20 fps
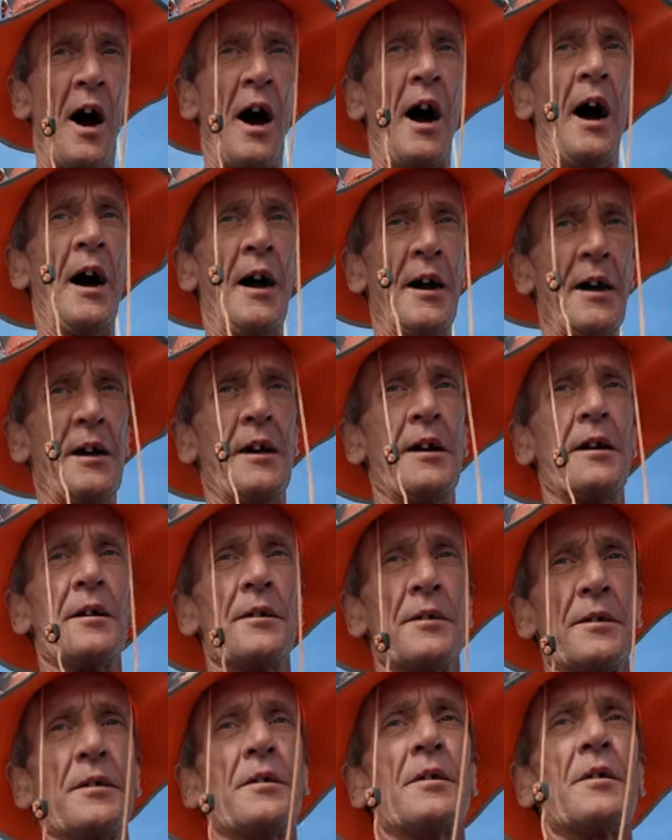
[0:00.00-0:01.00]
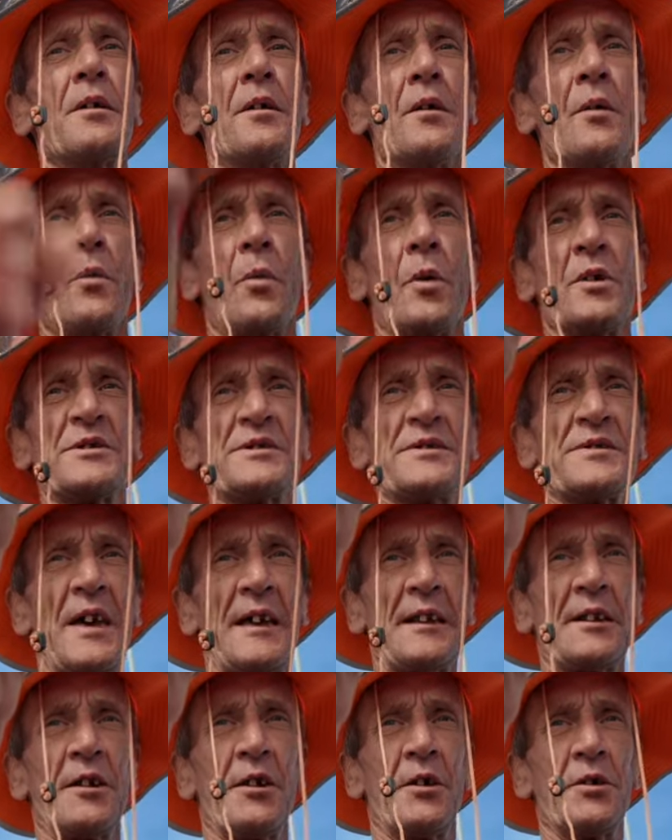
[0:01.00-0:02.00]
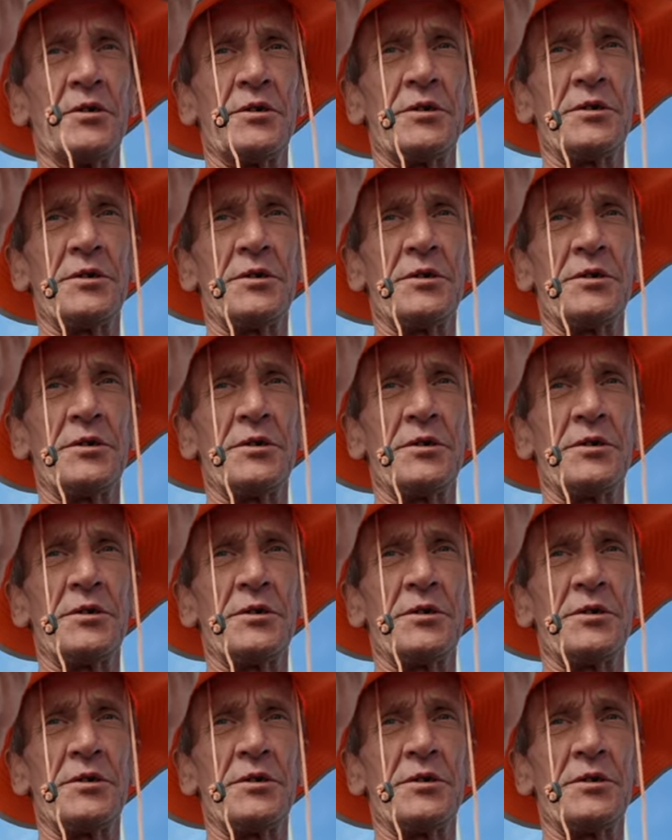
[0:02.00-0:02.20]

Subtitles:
I was that close.